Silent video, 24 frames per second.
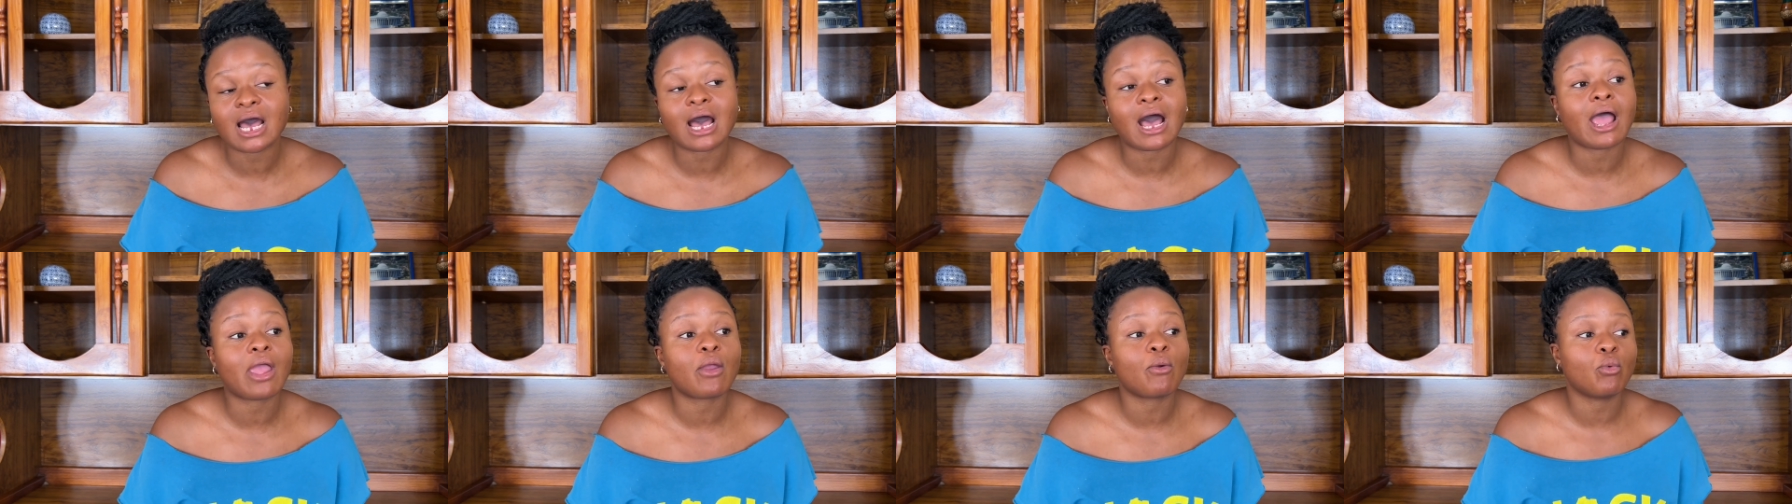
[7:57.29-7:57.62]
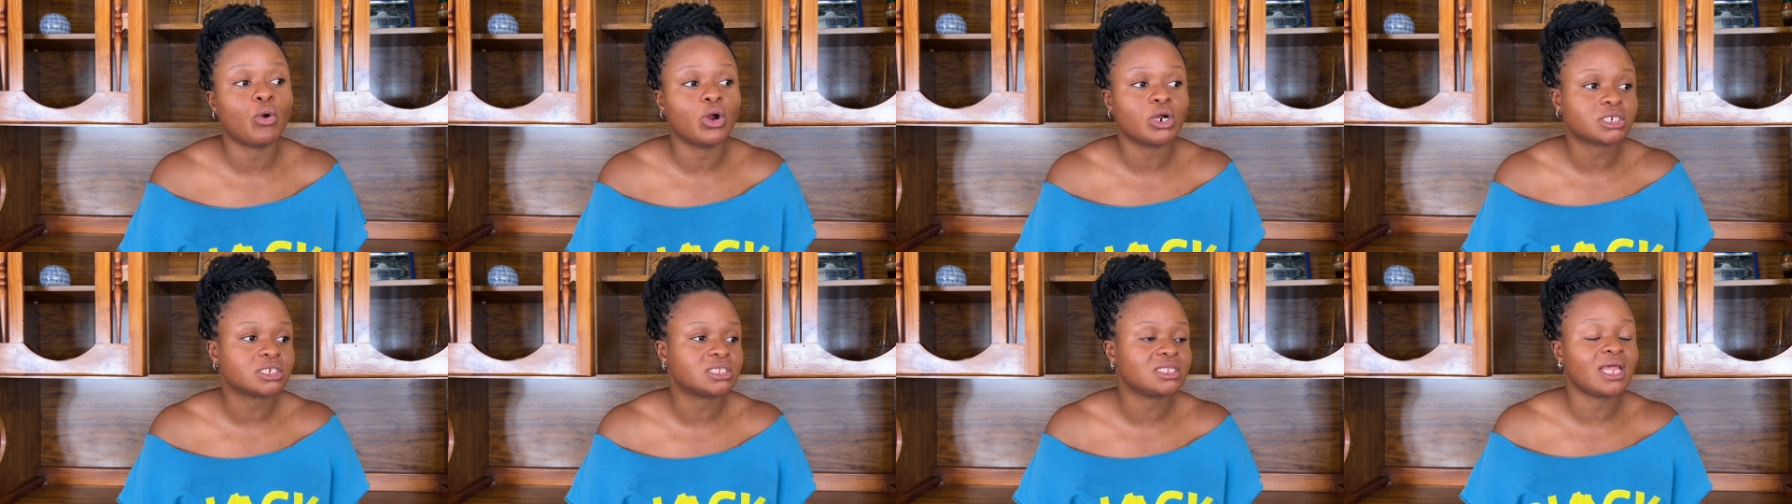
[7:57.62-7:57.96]
I
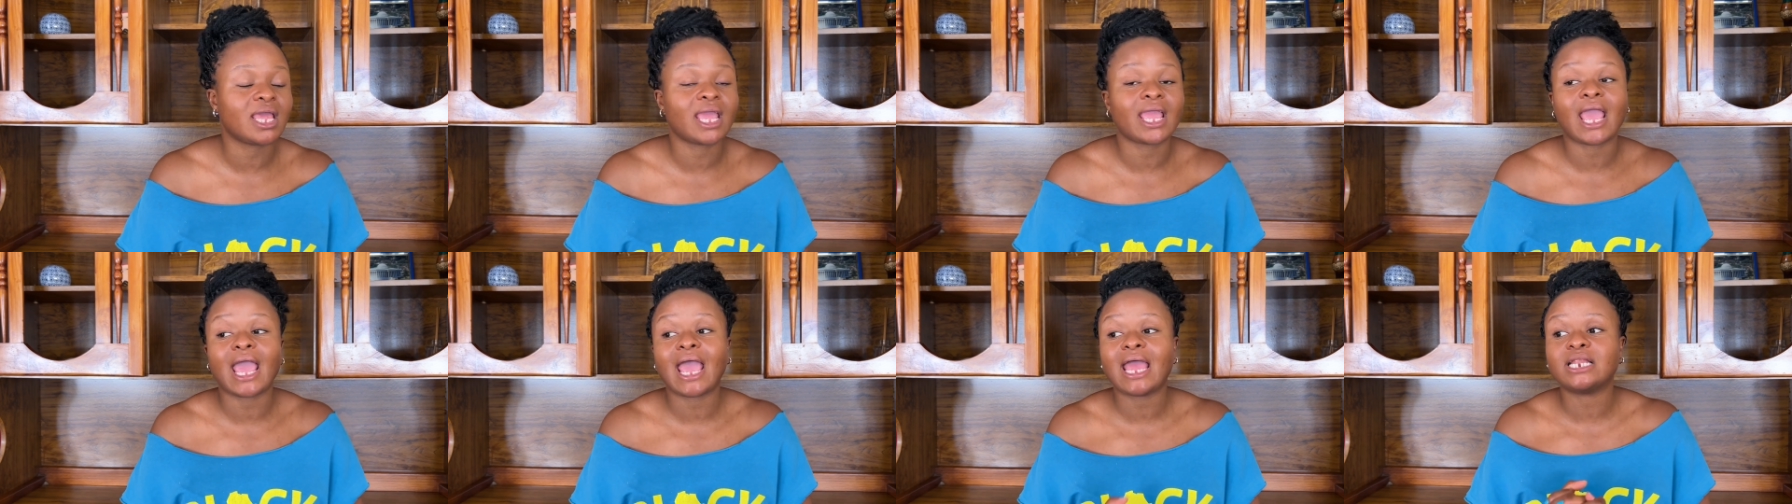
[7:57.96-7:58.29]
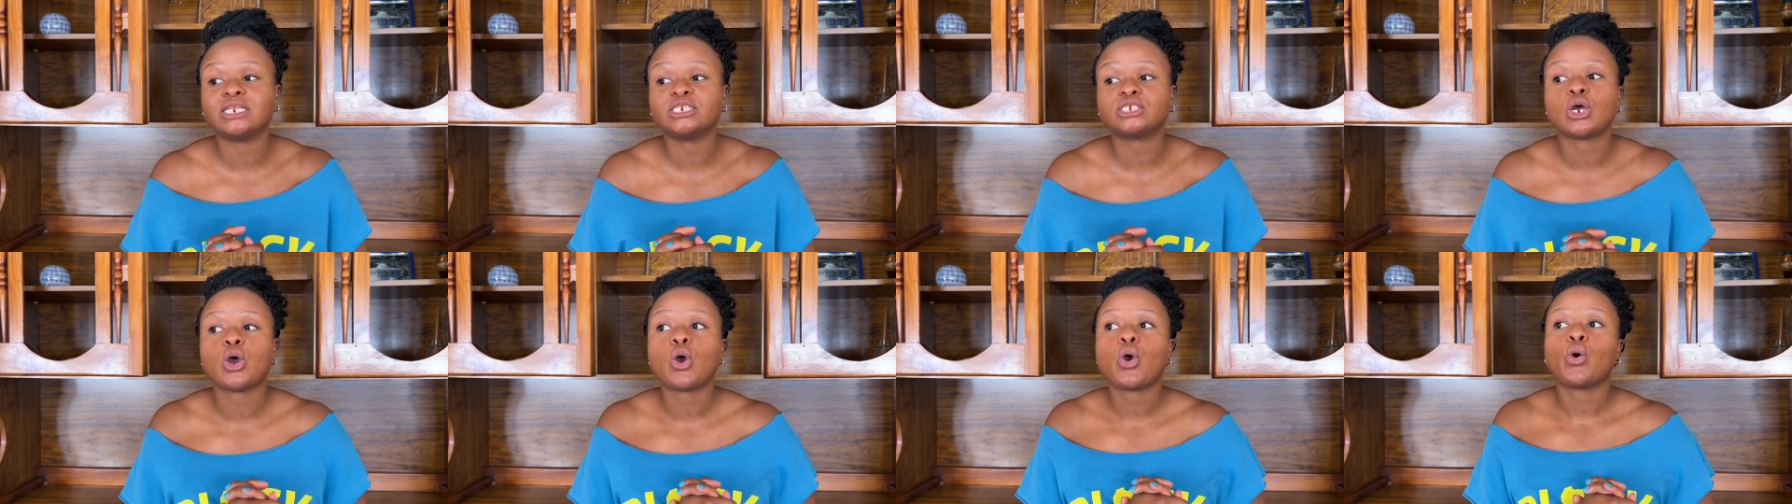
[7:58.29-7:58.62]
worked there
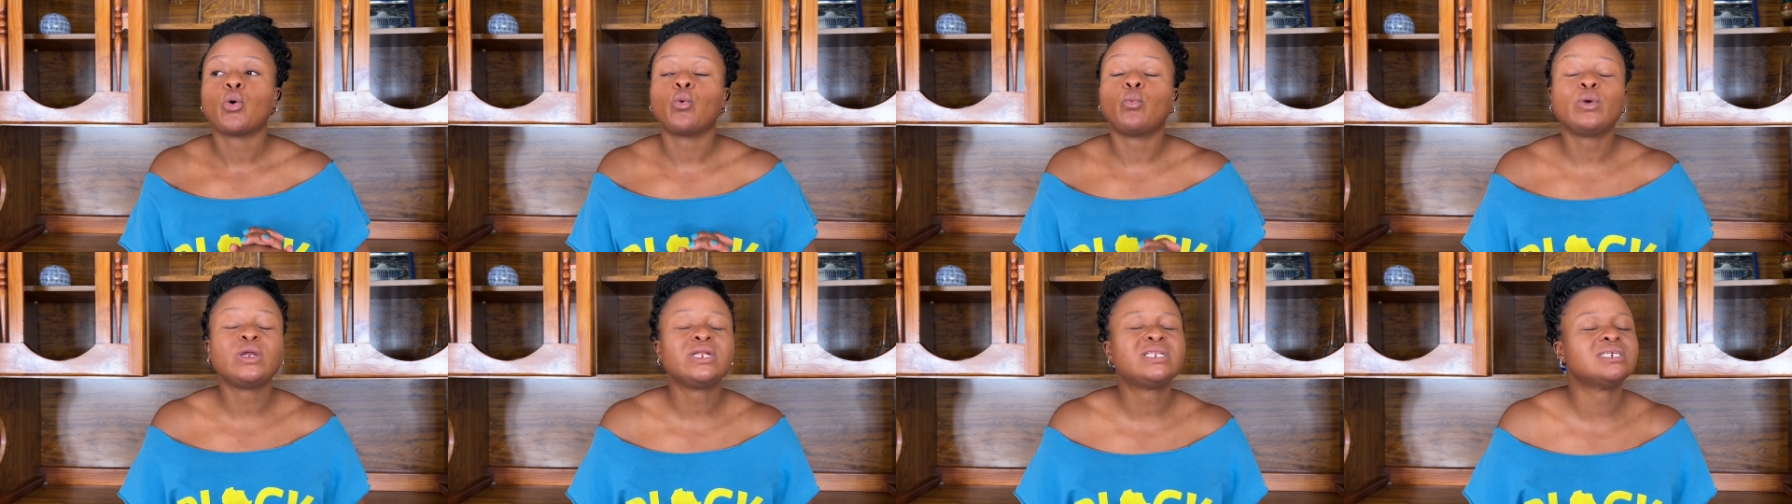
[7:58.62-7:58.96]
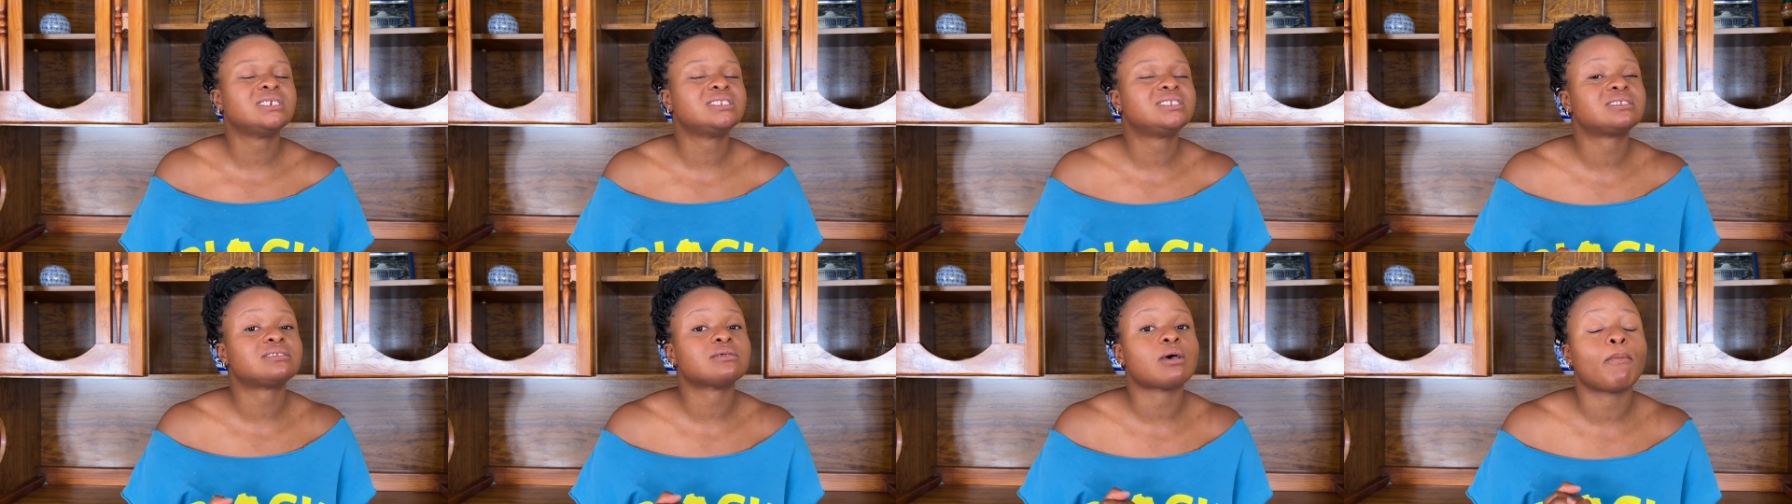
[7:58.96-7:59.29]
and we did
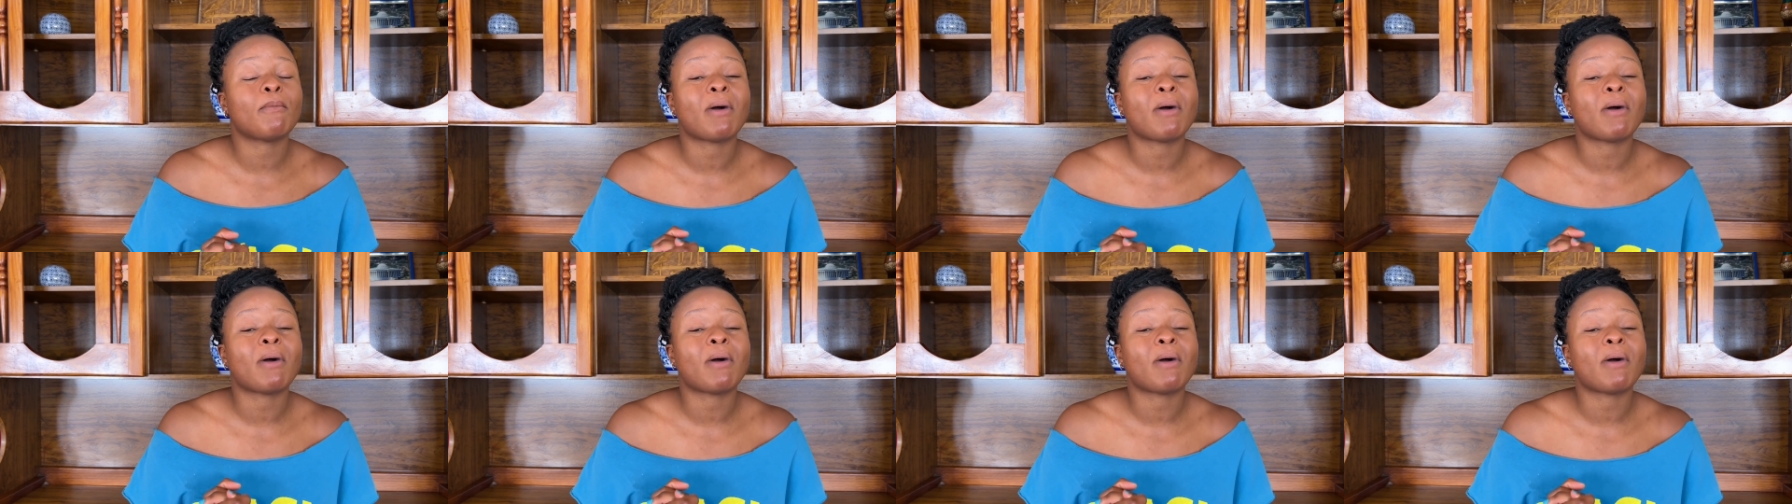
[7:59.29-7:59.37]
some